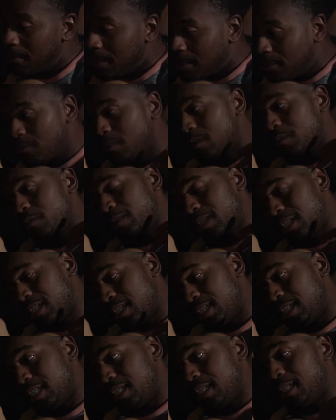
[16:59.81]
be what
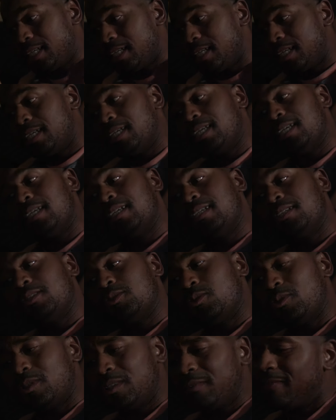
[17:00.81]
we
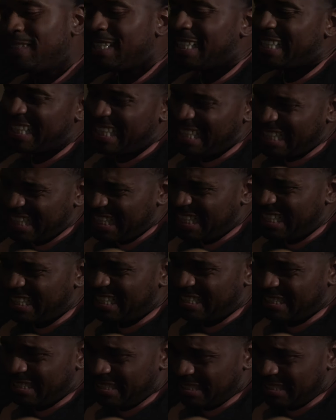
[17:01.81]
sort of need,